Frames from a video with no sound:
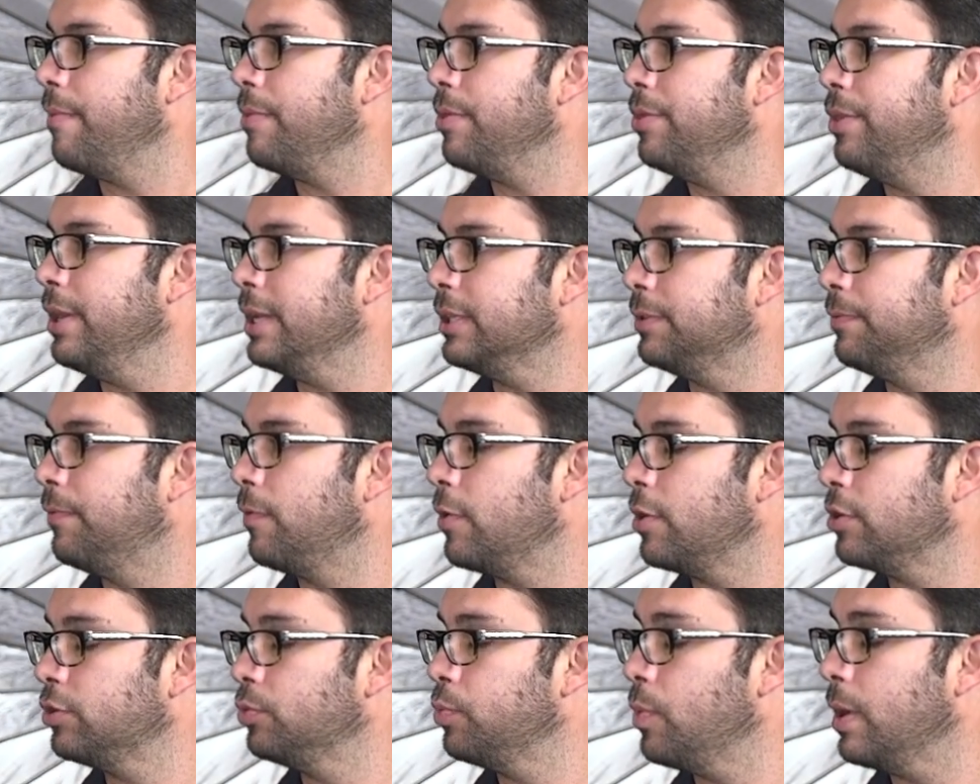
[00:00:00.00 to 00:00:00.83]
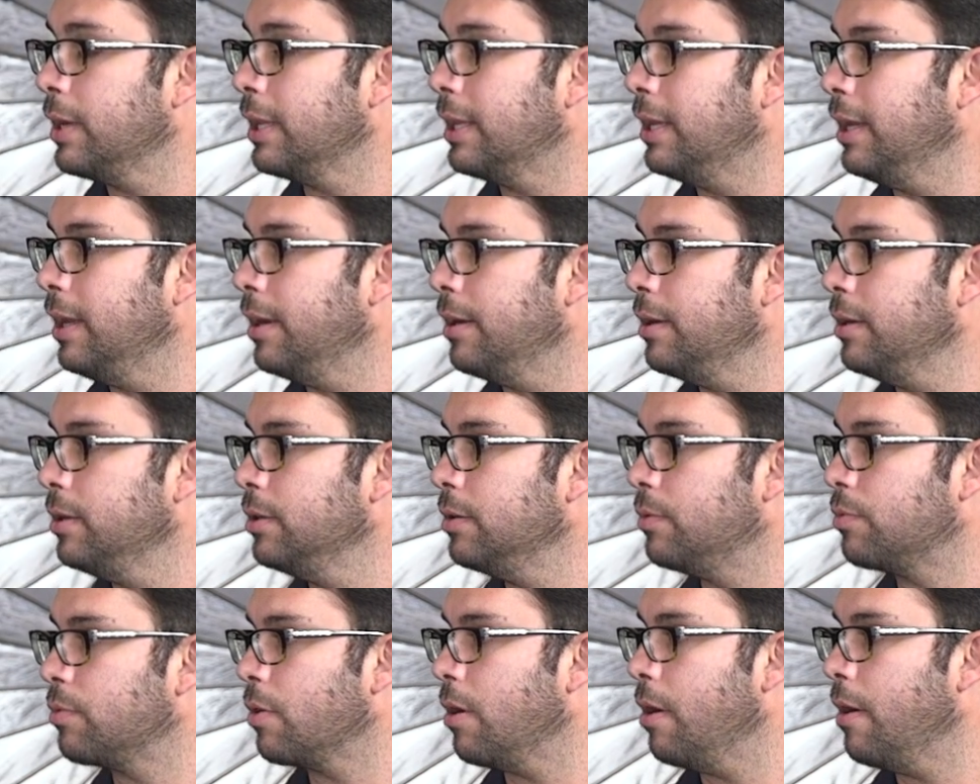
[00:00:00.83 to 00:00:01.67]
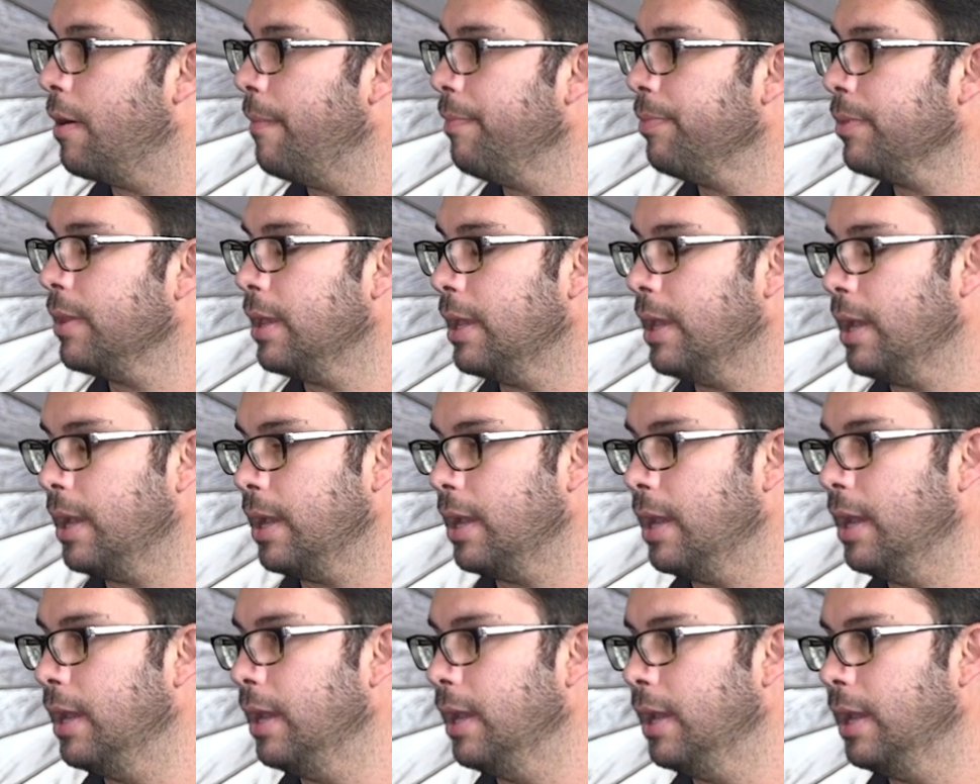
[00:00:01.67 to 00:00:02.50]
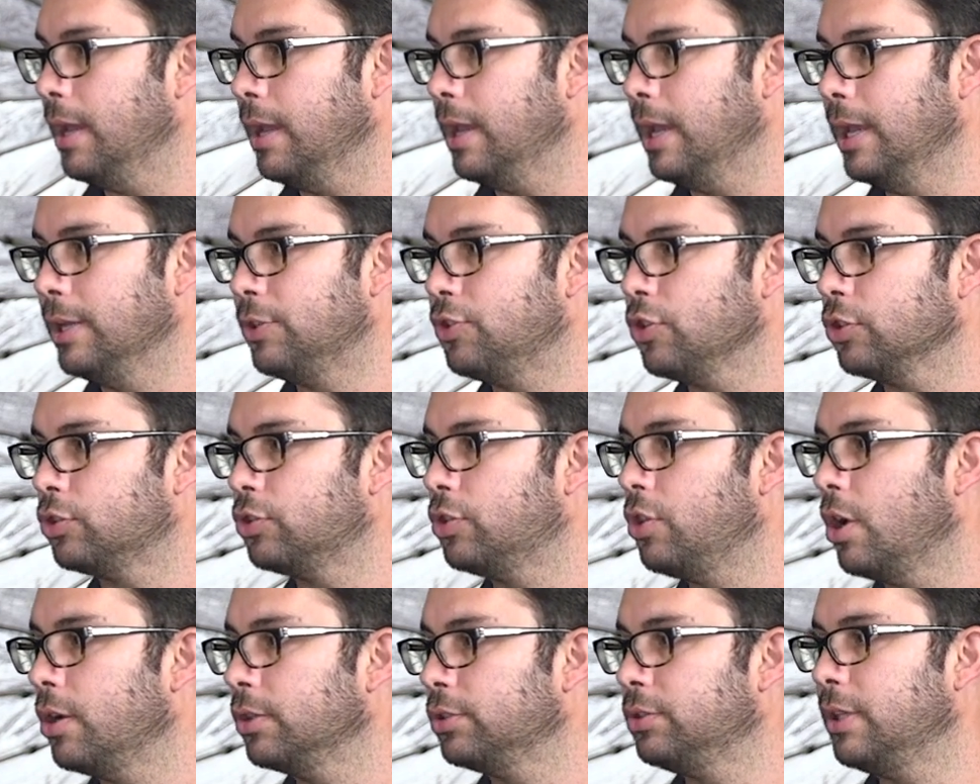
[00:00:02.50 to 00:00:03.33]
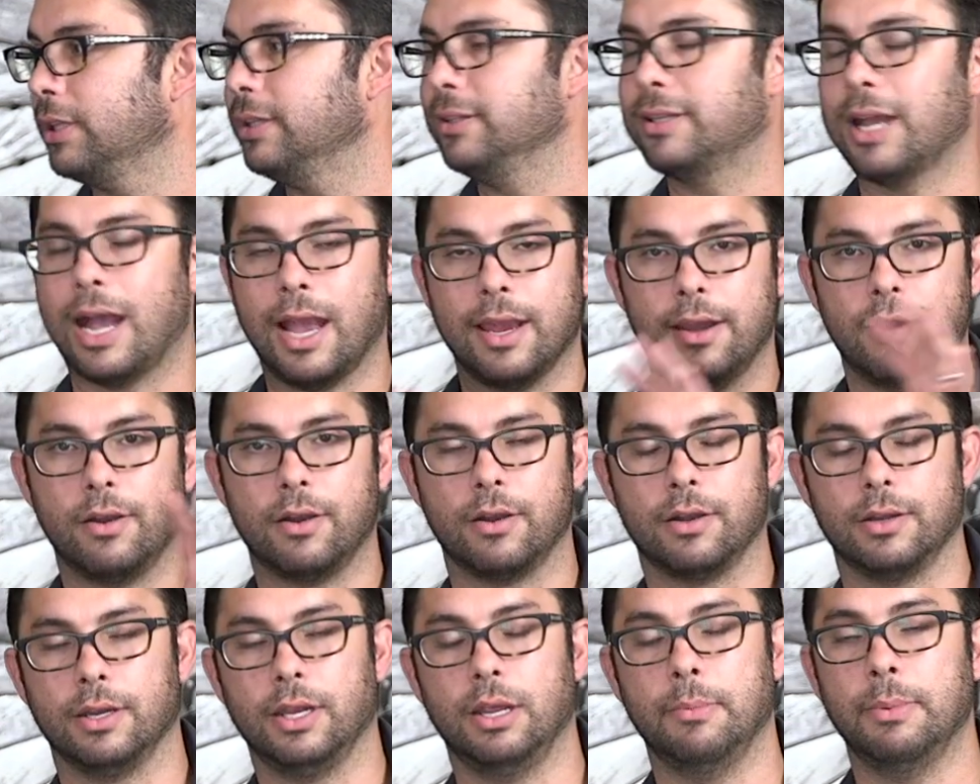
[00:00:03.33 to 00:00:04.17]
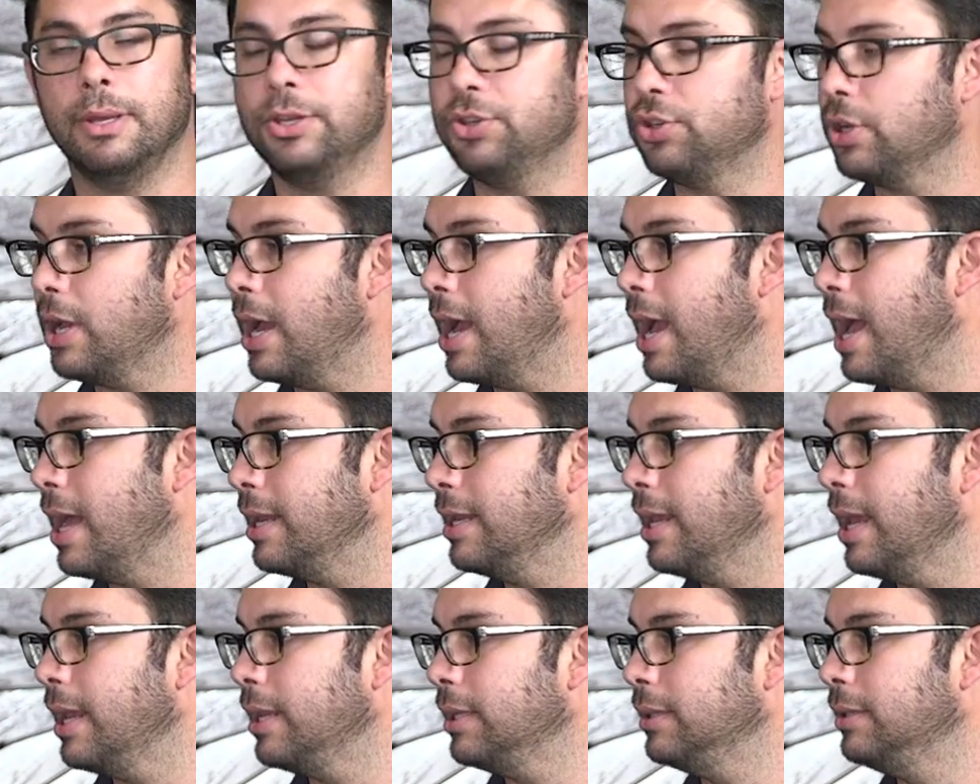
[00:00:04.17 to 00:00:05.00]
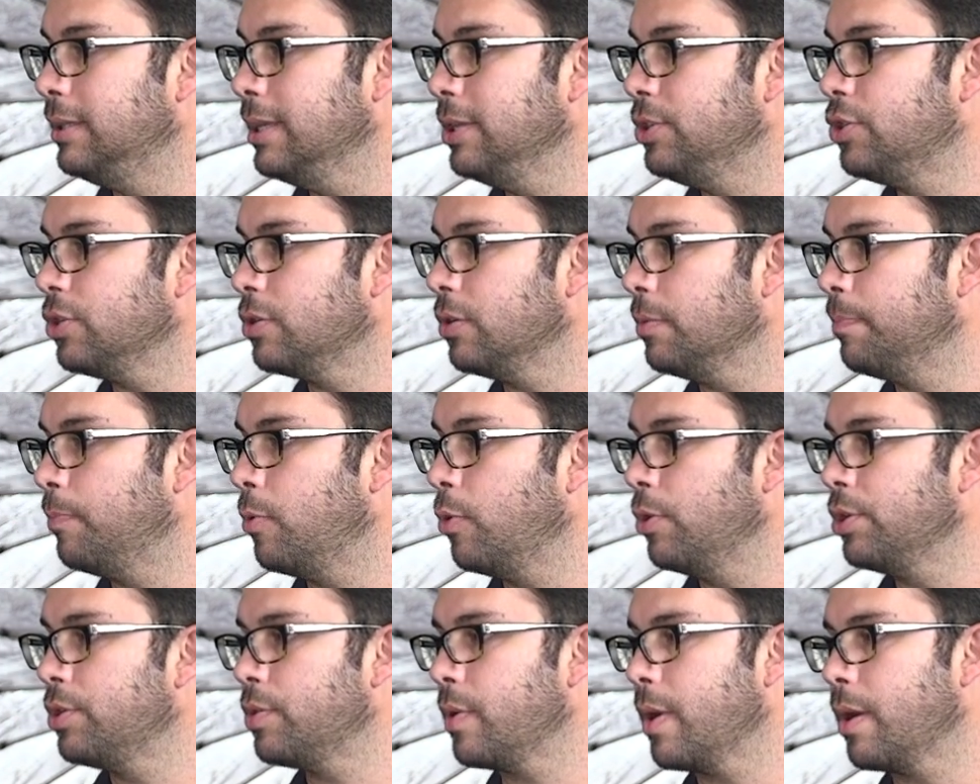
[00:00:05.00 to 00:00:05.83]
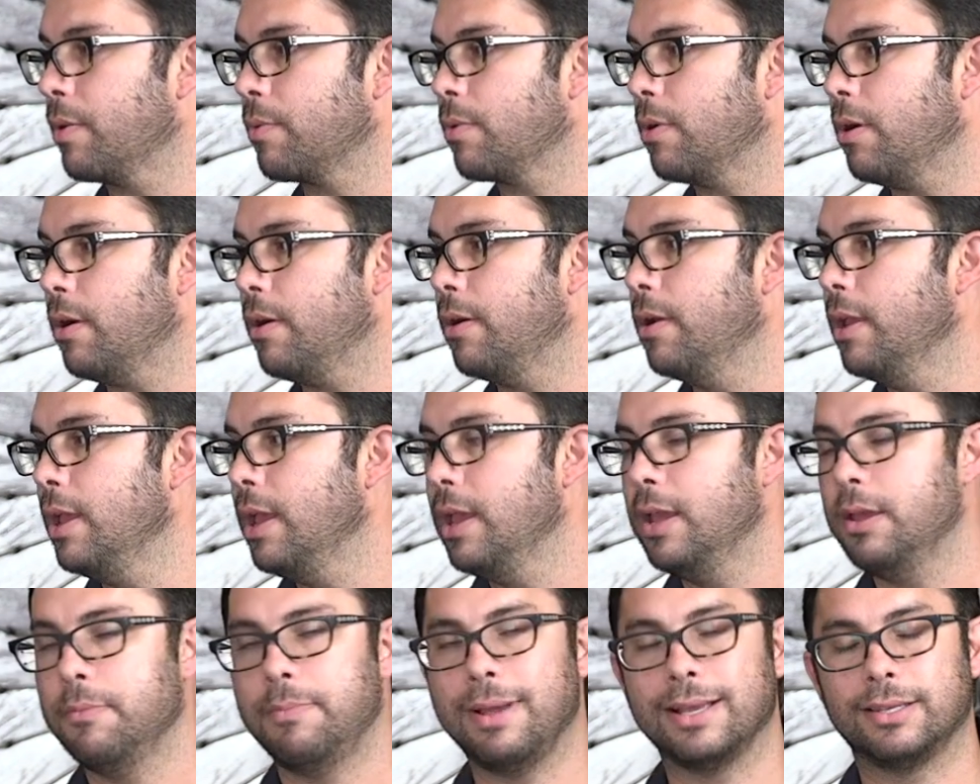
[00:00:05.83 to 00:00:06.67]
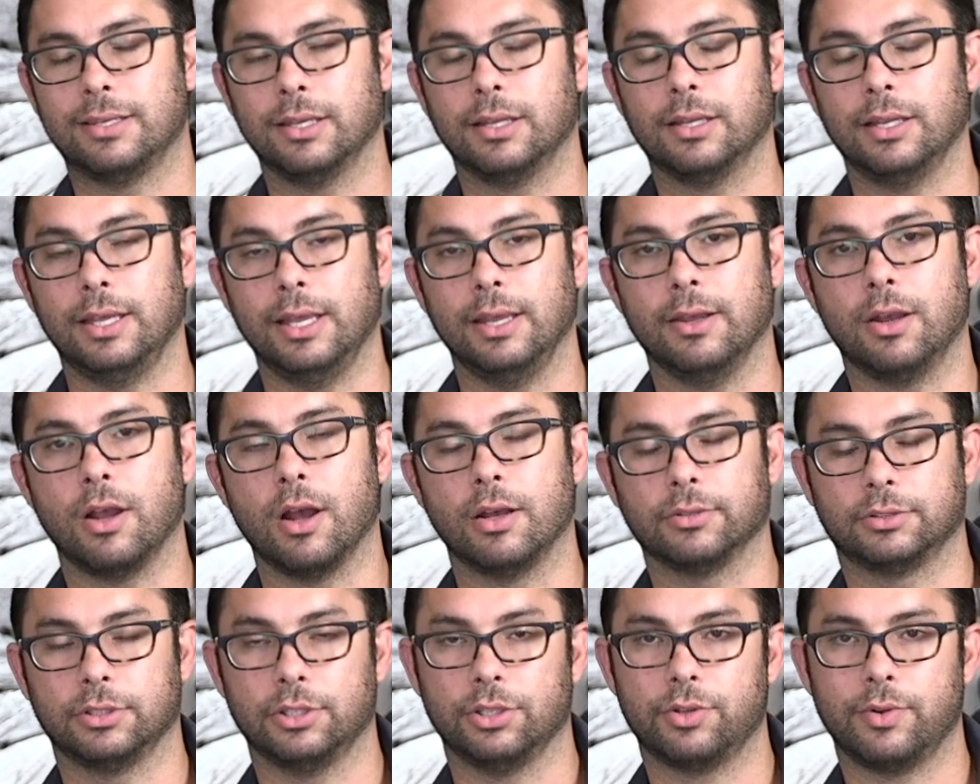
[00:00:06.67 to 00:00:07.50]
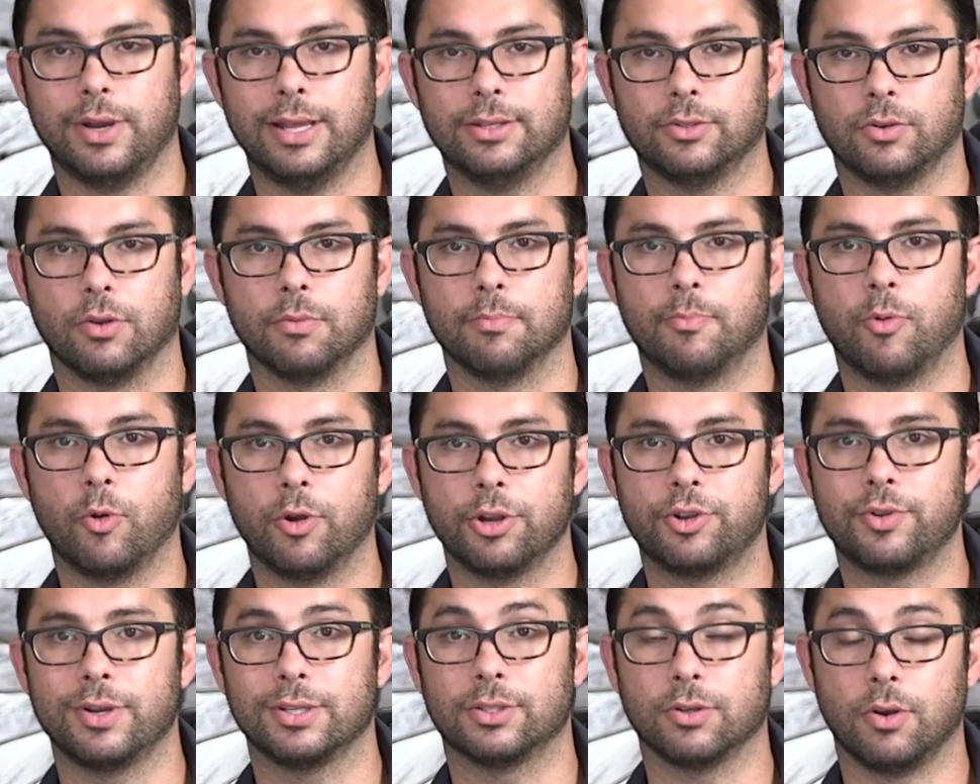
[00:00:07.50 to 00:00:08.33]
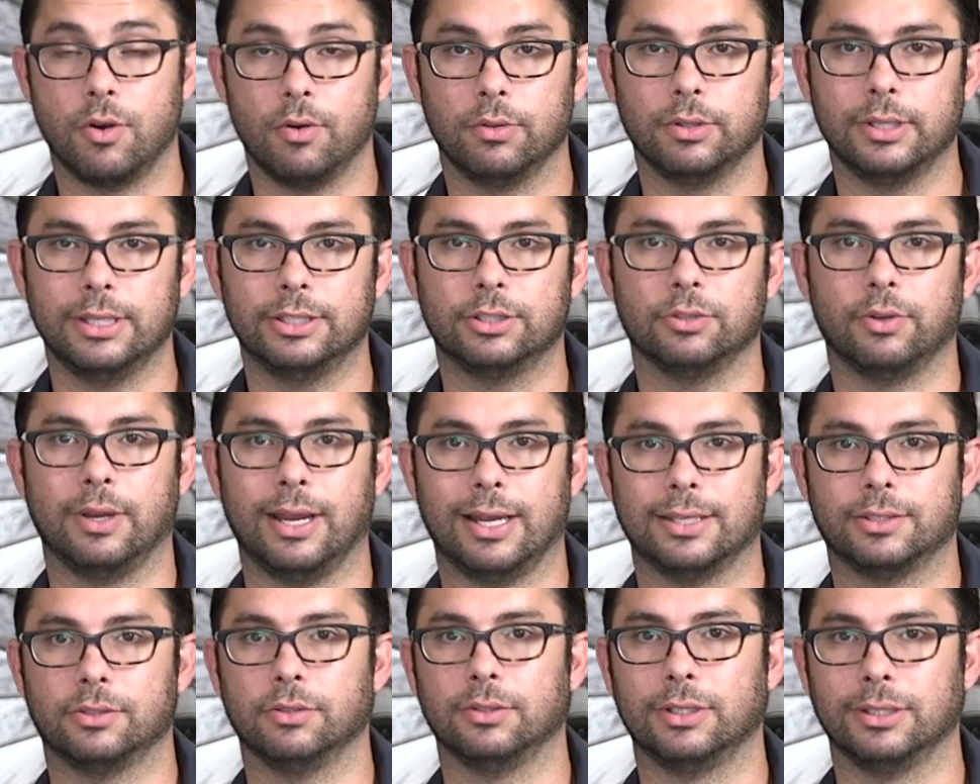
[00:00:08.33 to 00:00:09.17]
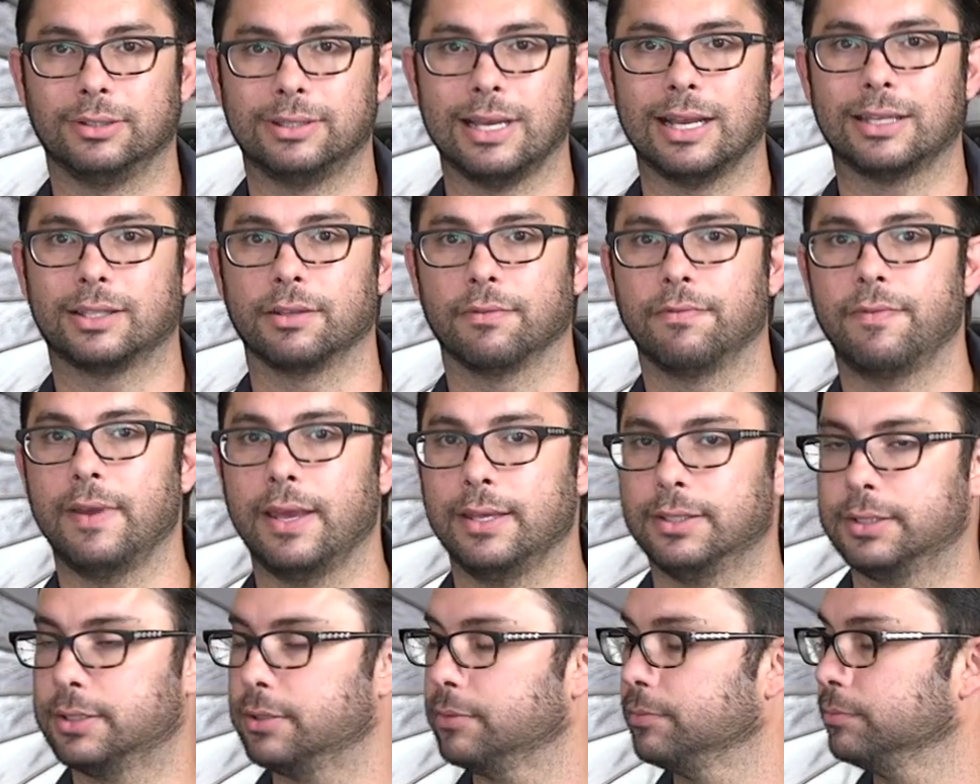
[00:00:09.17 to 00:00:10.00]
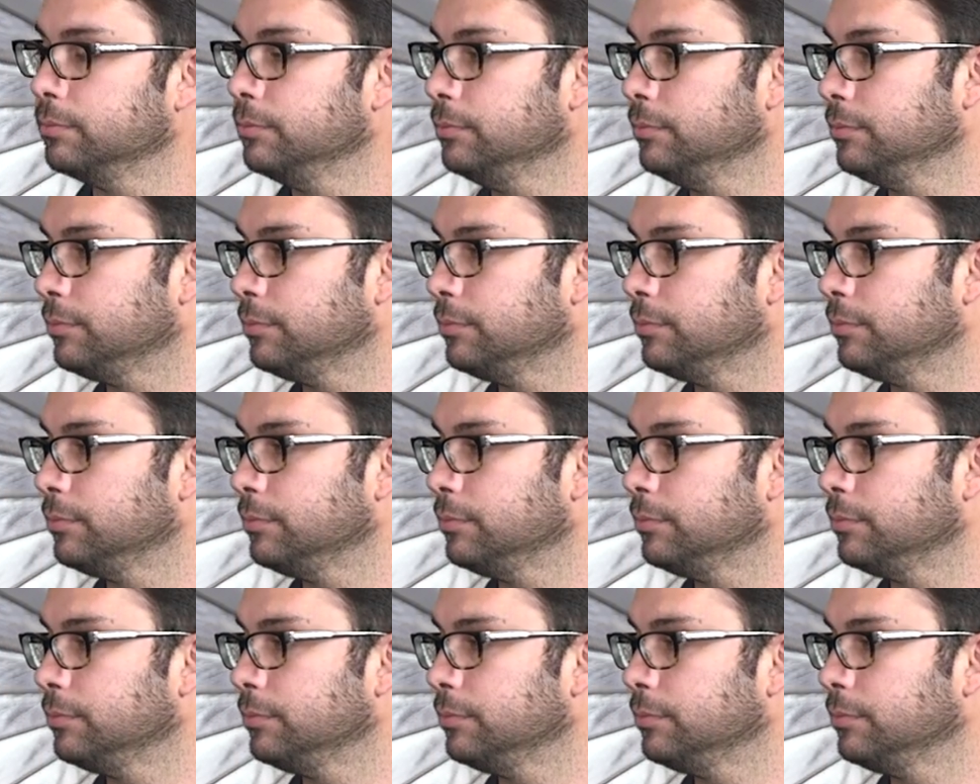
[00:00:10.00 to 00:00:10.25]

This first one here, raw, it just does the entire image, and then digital portrait raw basically concentrates on portraits only, so it has to detect a face.